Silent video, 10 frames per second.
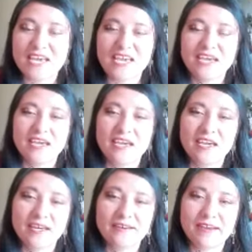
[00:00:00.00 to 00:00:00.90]

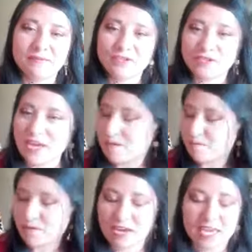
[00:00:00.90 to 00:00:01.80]
and I'm sure that
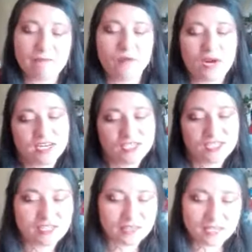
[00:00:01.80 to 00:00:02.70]
I'm gonna keep
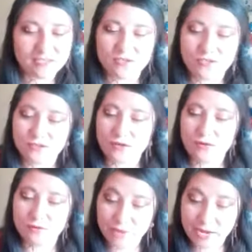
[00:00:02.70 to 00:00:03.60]
watching it, and it's
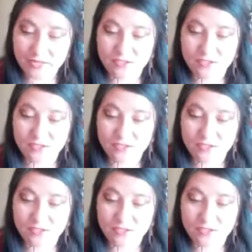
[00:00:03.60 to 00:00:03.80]
so great.